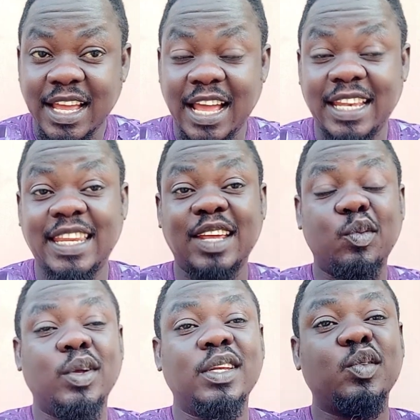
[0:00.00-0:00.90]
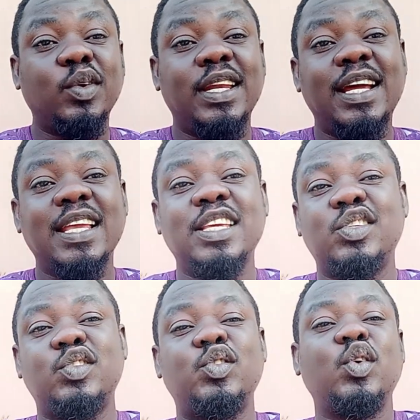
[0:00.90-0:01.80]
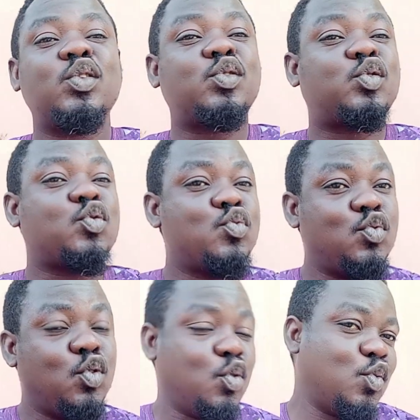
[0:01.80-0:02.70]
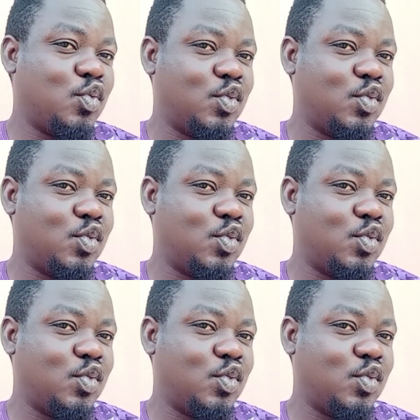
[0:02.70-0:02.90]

and then when the weather is not too low